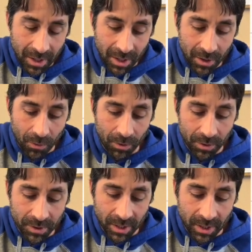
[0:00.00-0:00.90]
in order
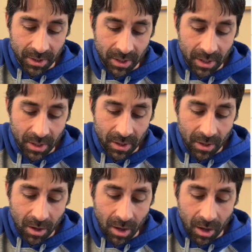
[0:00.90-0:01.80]
to get the
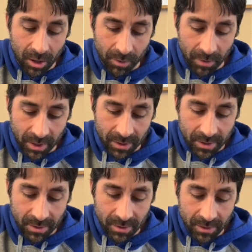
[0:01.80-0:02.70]
augment.